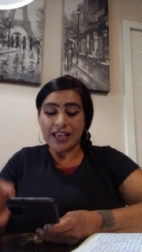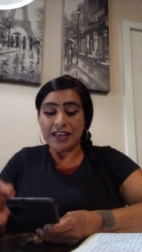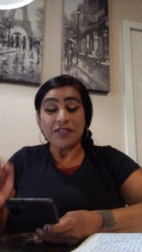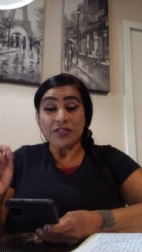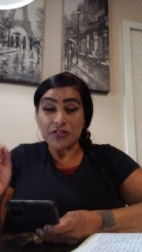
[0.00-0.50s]

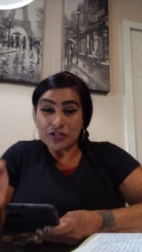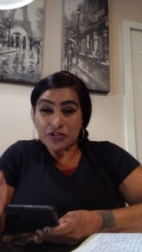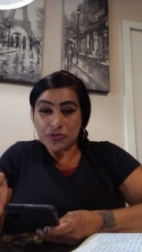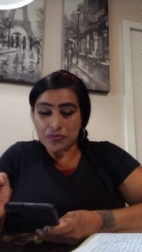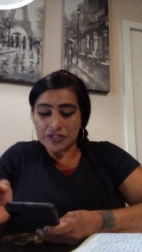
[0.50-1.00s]
and the
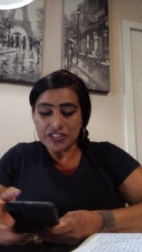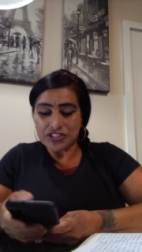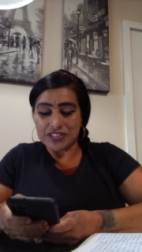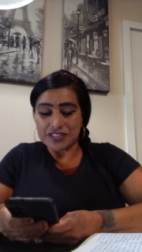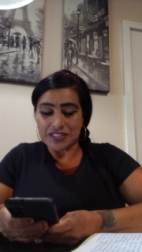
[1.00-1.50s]
true
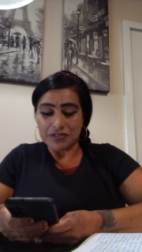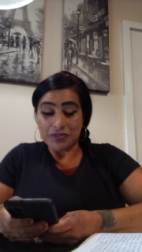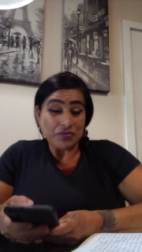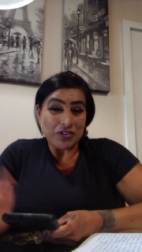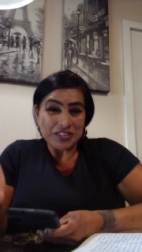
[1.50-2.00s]
riches?
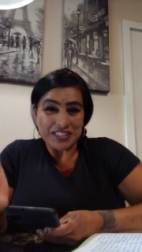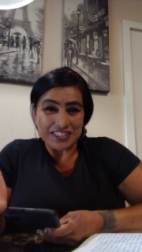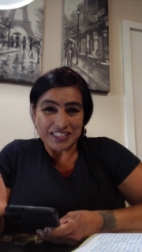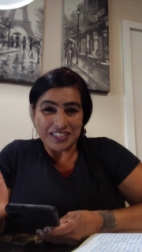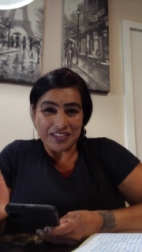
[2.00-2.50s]
Well, of course it's
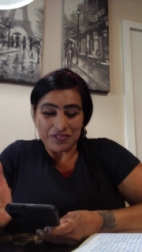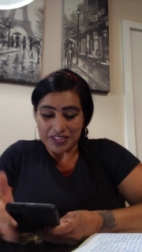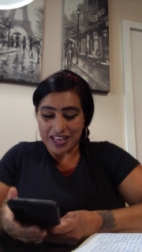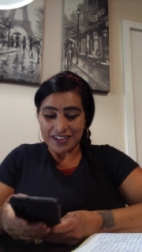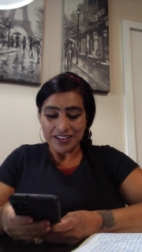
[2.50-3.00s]
going to give you
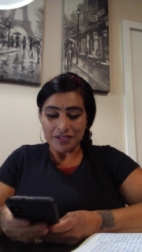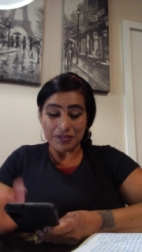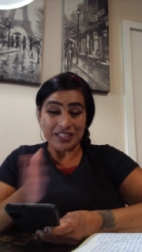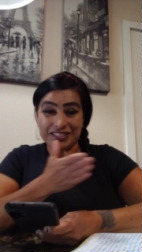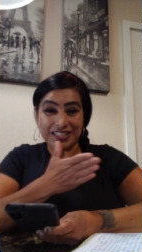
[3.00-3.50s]
that,
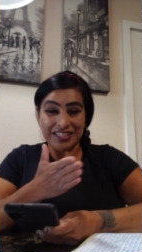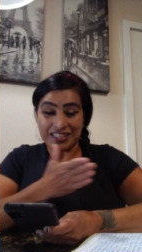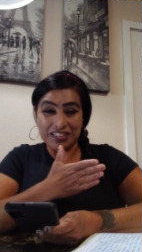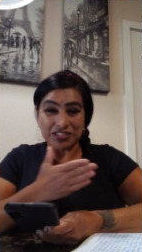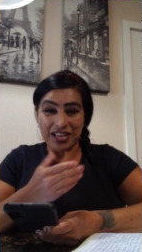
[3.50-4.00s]
because then they
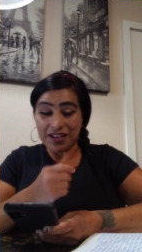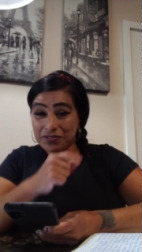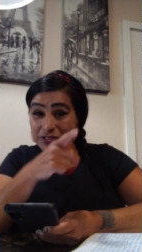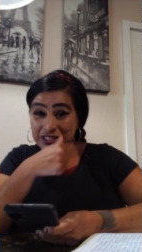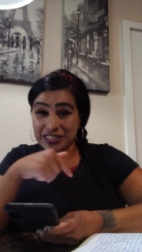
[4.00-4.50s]
get to
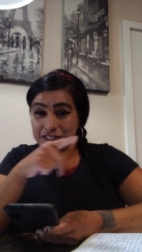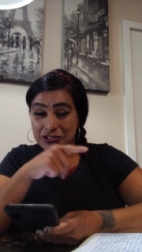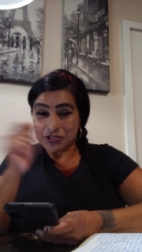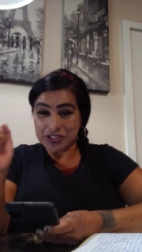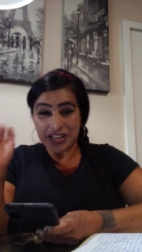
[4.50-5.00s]
have you and sit
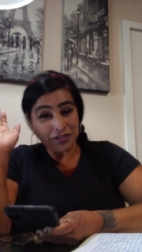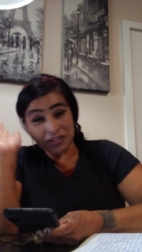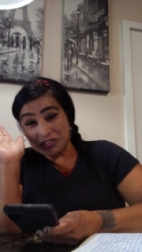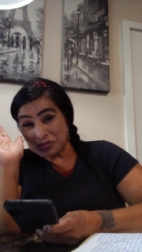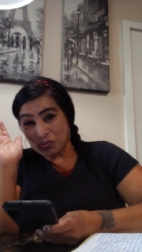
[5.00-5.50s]
on your
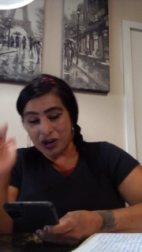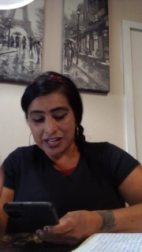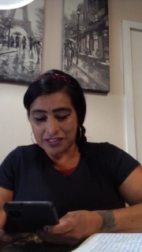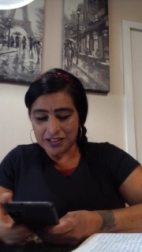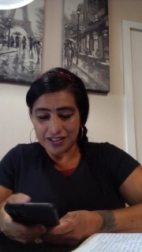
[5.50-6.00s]
inheritance.
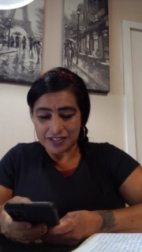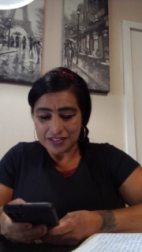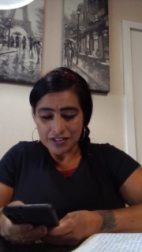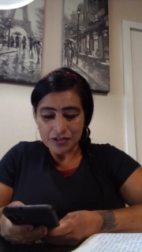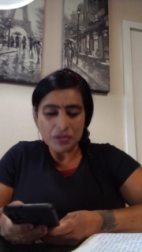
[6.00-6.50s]
Why not?
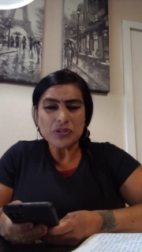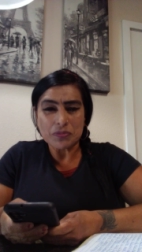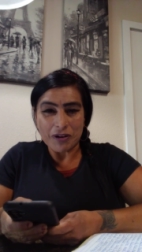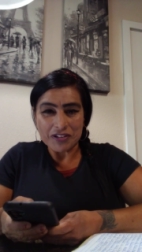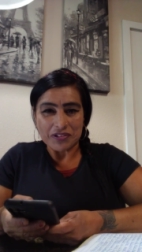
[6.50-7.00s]
Who's
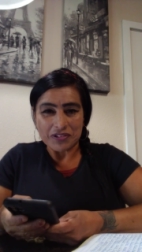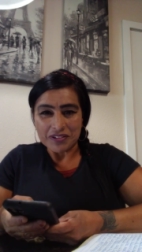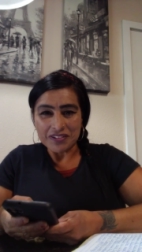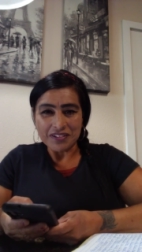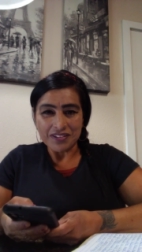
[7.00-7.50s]
smarter?
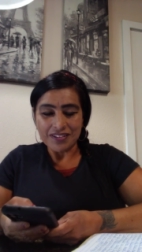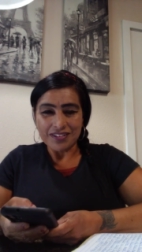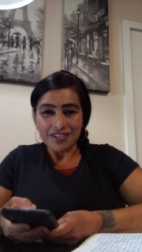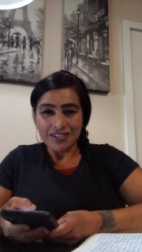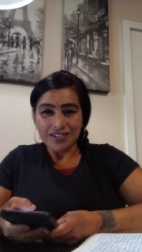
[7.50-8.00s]

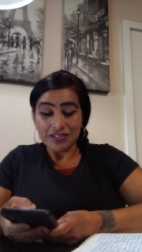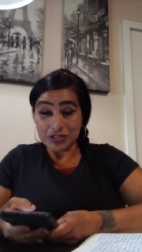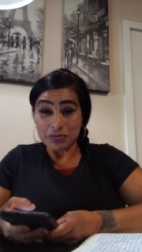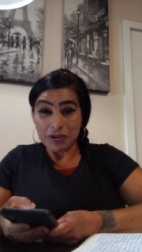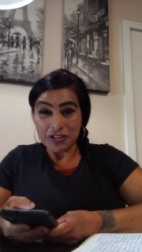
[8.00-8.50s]

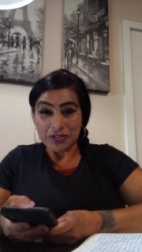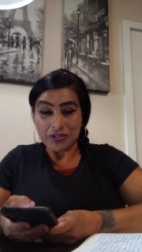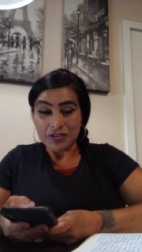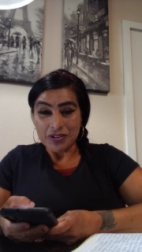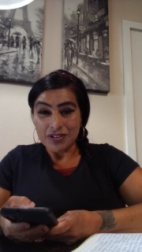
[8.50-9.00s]
Who's
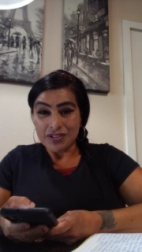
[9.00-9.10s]
smarter?